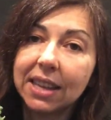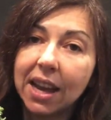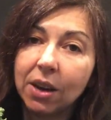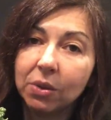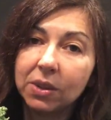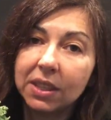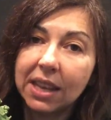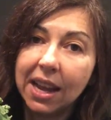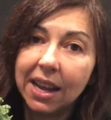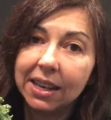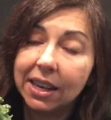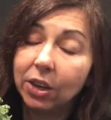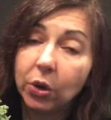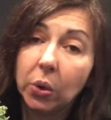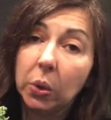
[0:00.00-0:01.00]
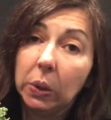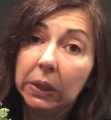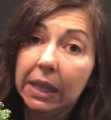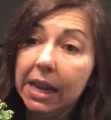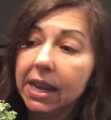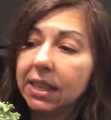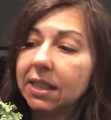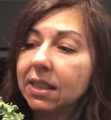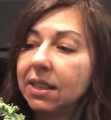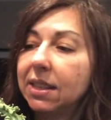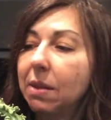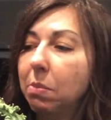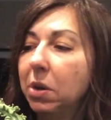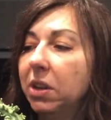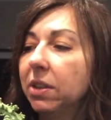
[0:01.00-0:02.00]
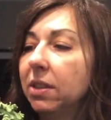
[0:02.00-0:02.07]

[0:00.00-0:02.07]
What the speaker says: outside at all last summer.